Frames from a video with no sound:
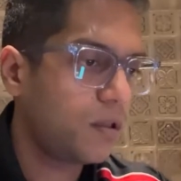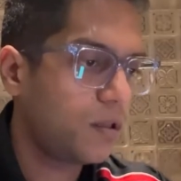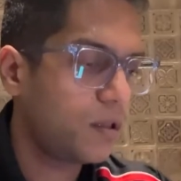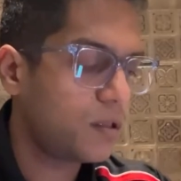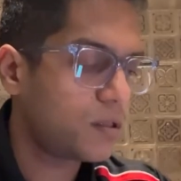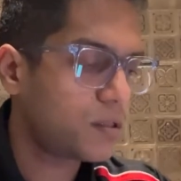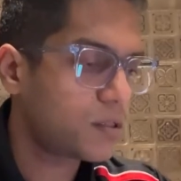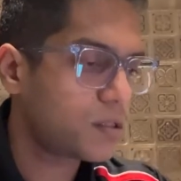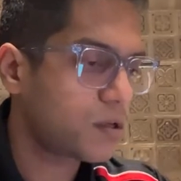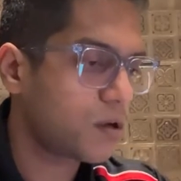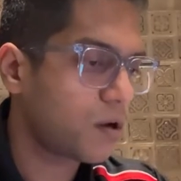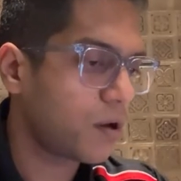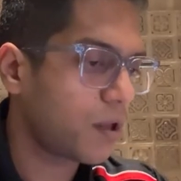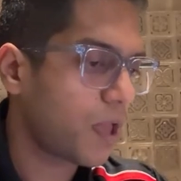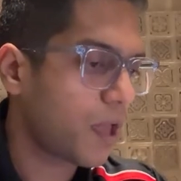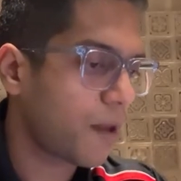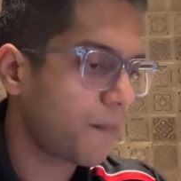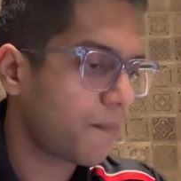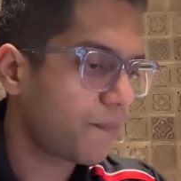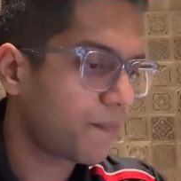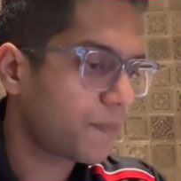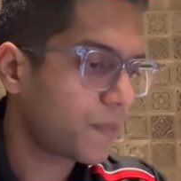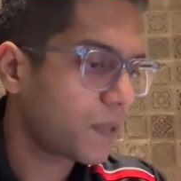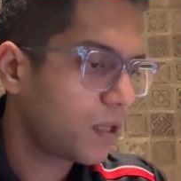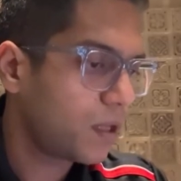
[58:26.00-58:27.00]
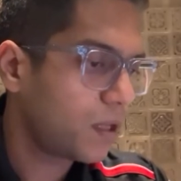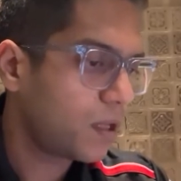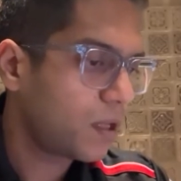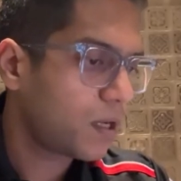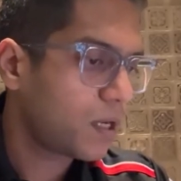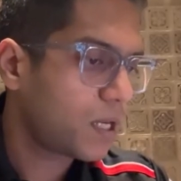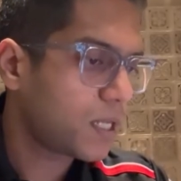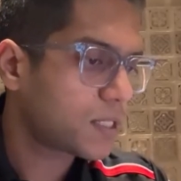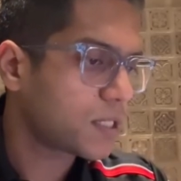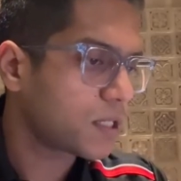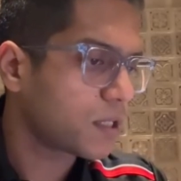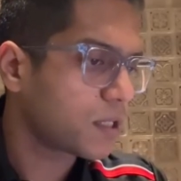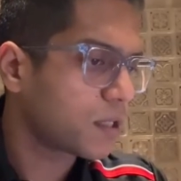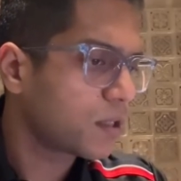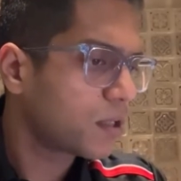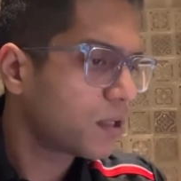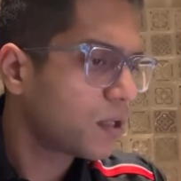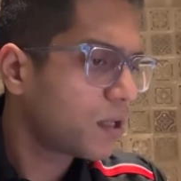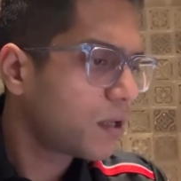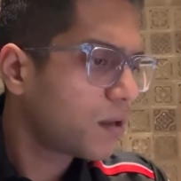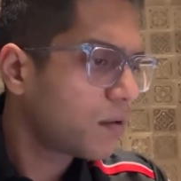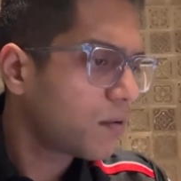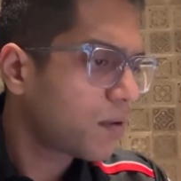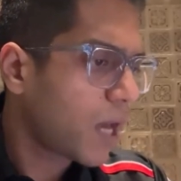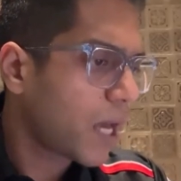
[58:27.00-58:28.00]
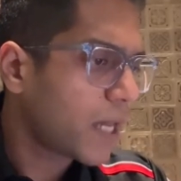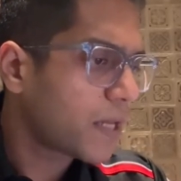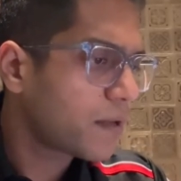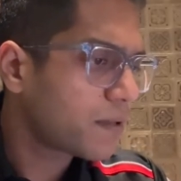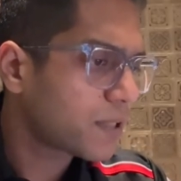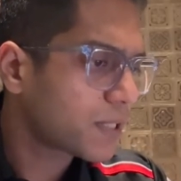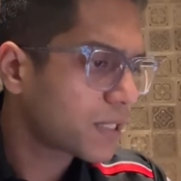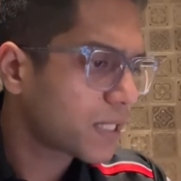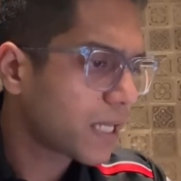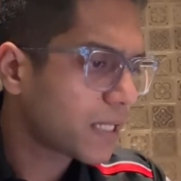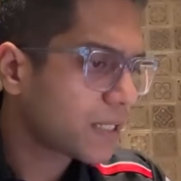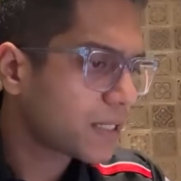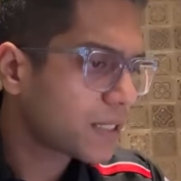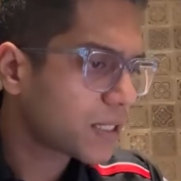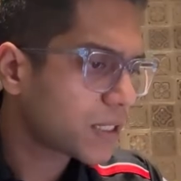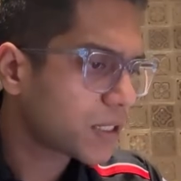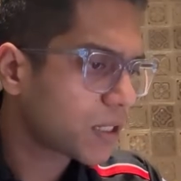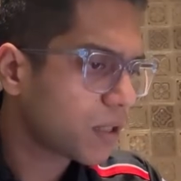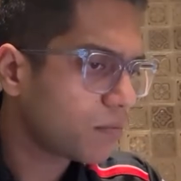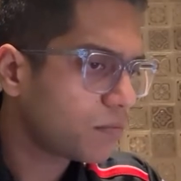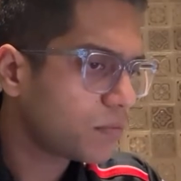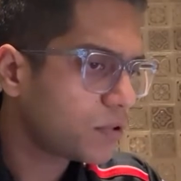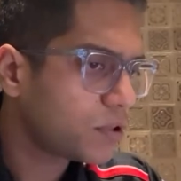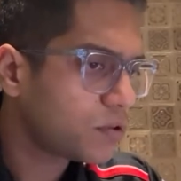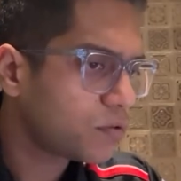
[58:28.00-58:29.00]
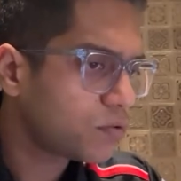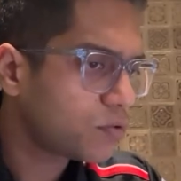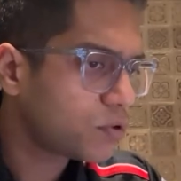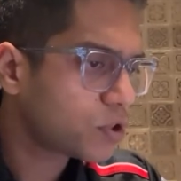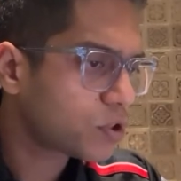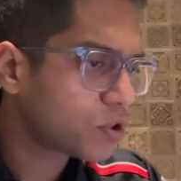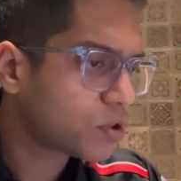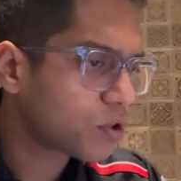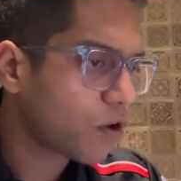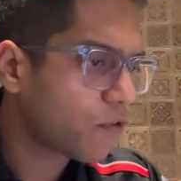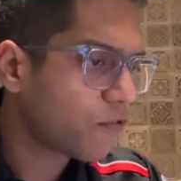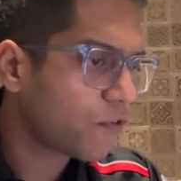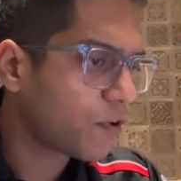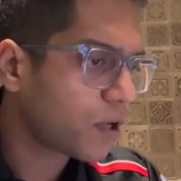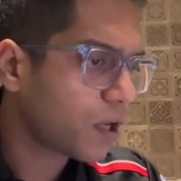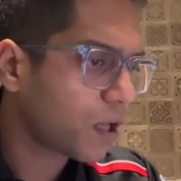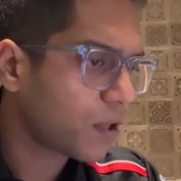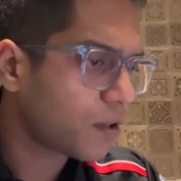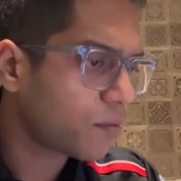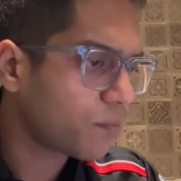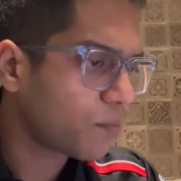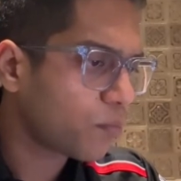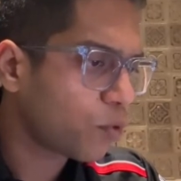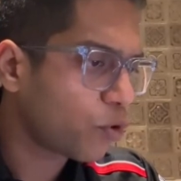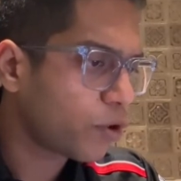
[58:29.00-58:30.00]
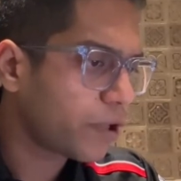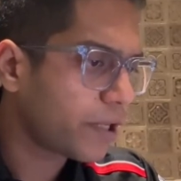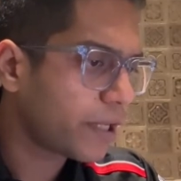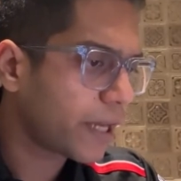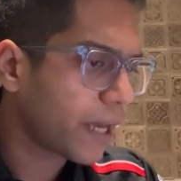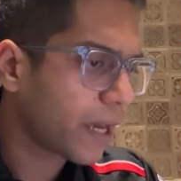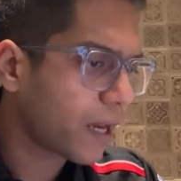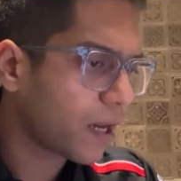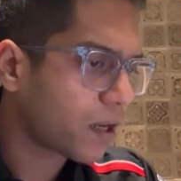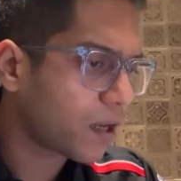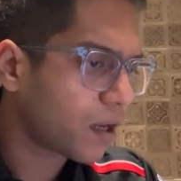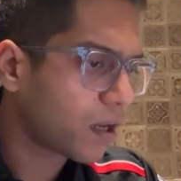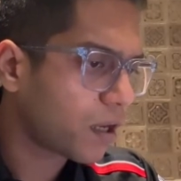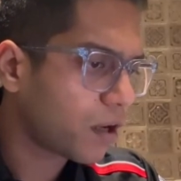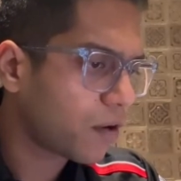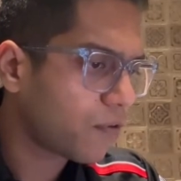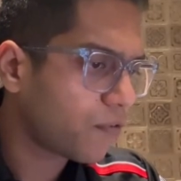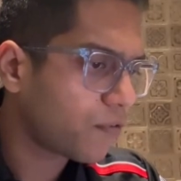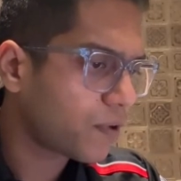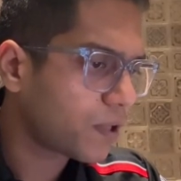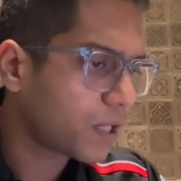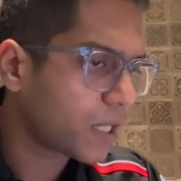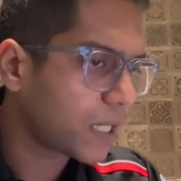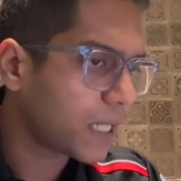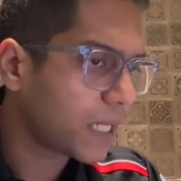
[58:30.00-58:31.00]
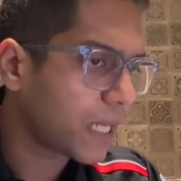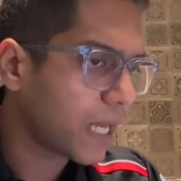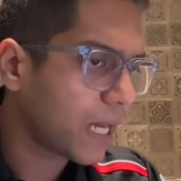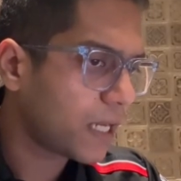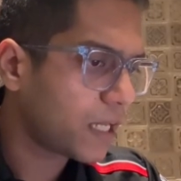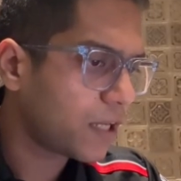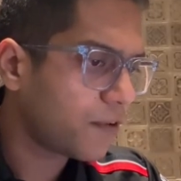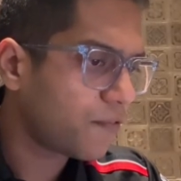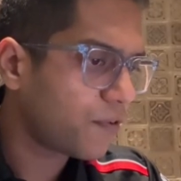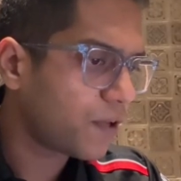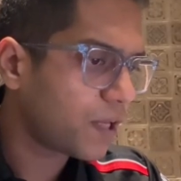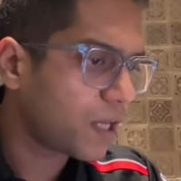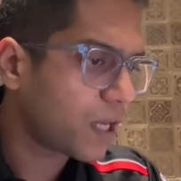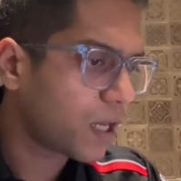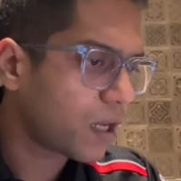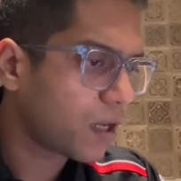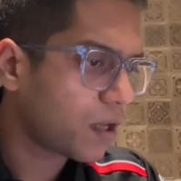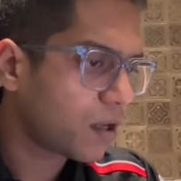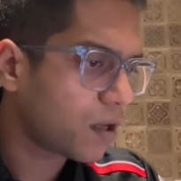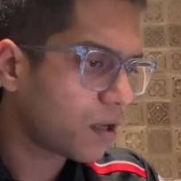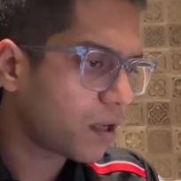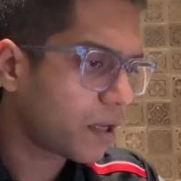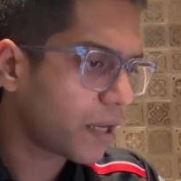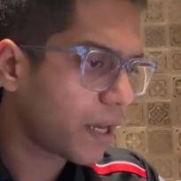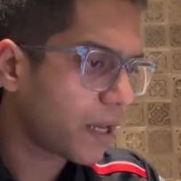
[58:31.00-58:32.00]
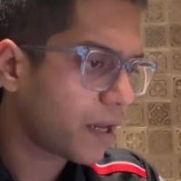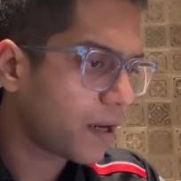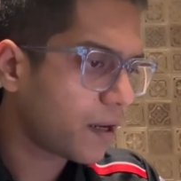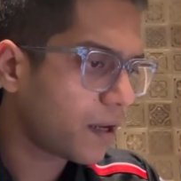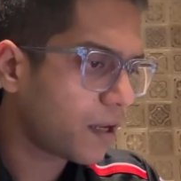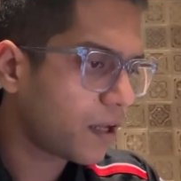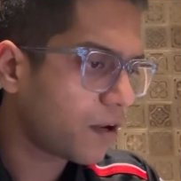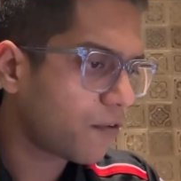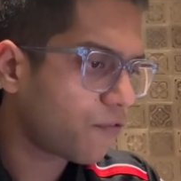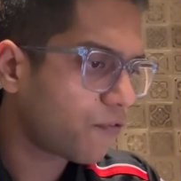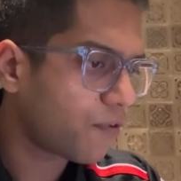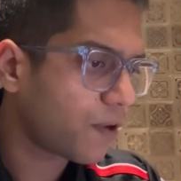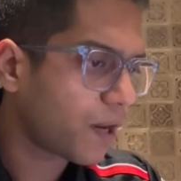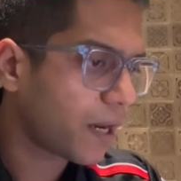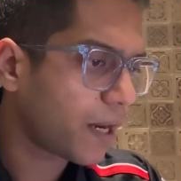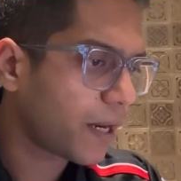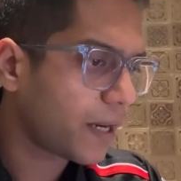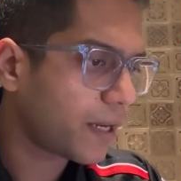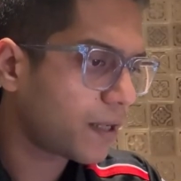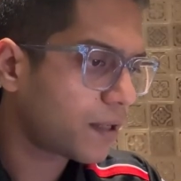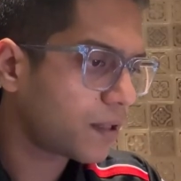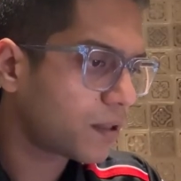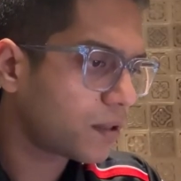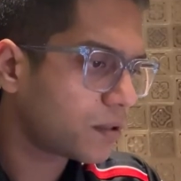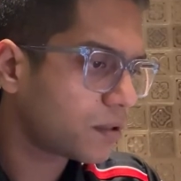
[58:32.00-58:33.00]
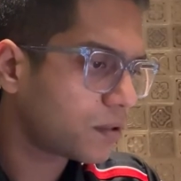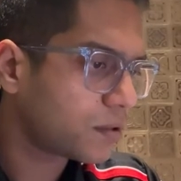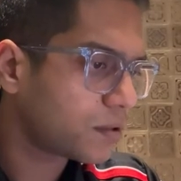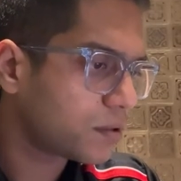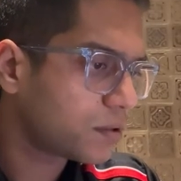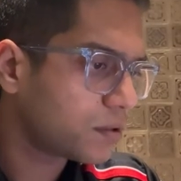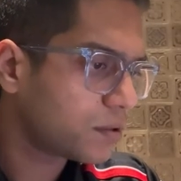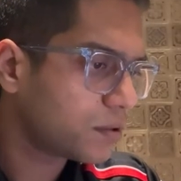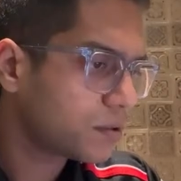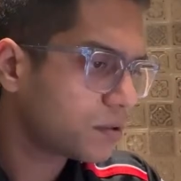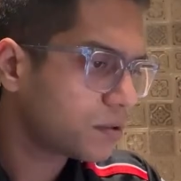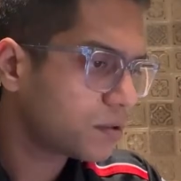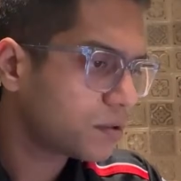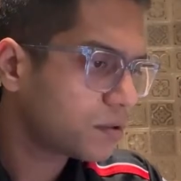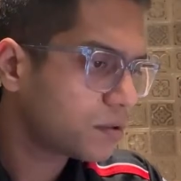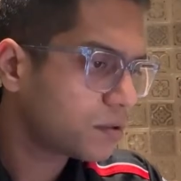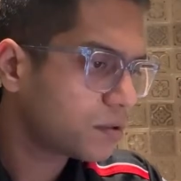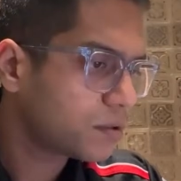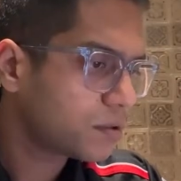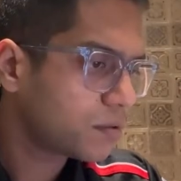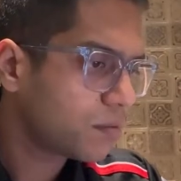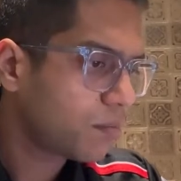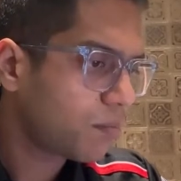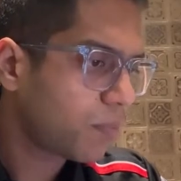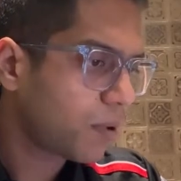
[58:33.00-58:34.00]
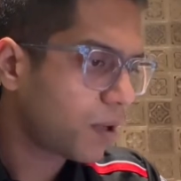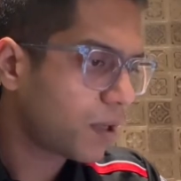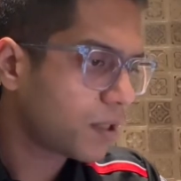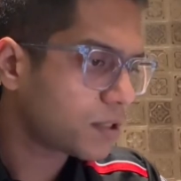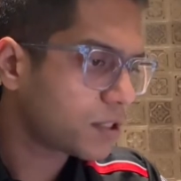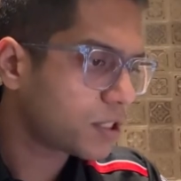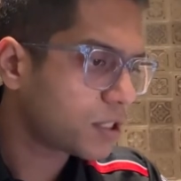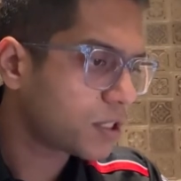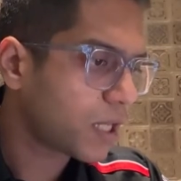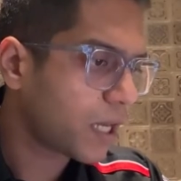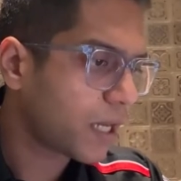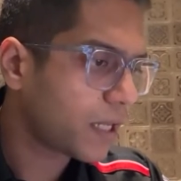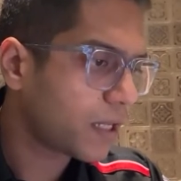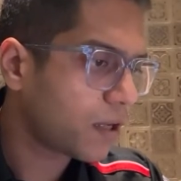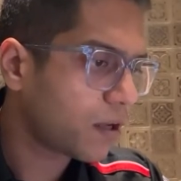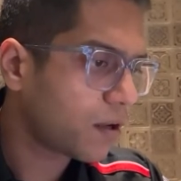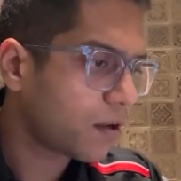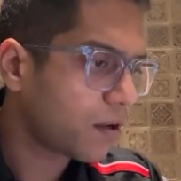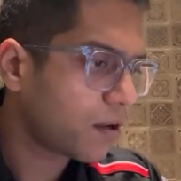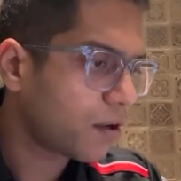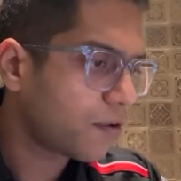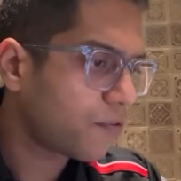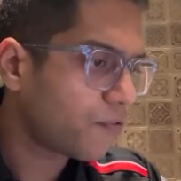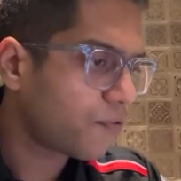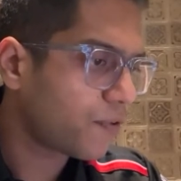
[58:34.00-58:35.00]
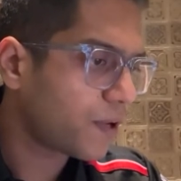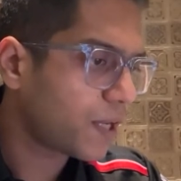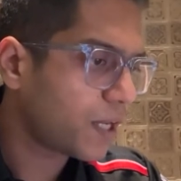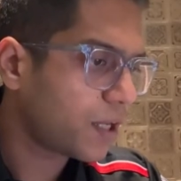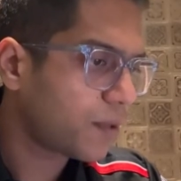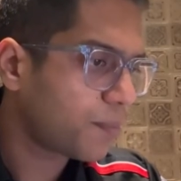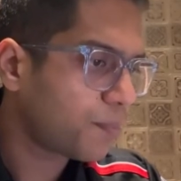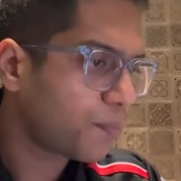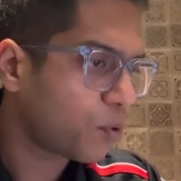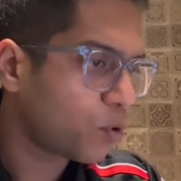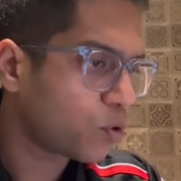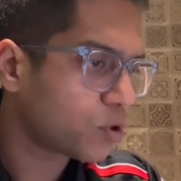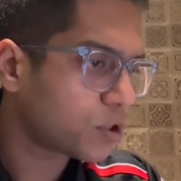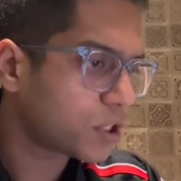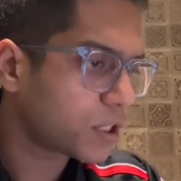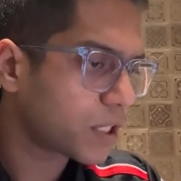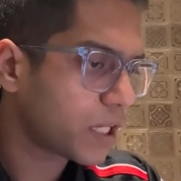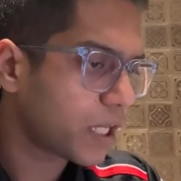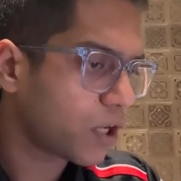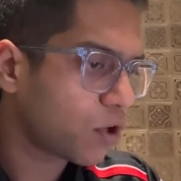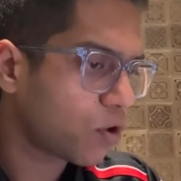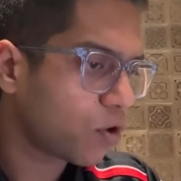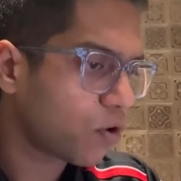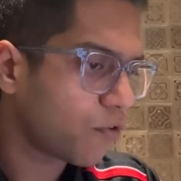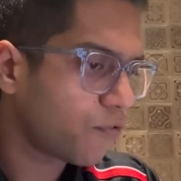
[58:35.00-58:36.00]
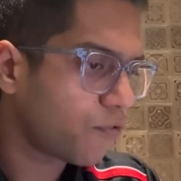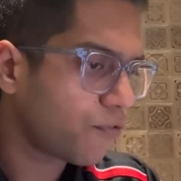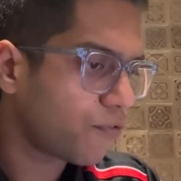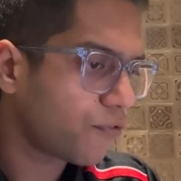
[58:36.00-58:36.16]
So yeah, let's see. Anyways, there is some news of another Boeing aircraft, Delhi Vienna Air India flight plunged 900 feet post takeoff,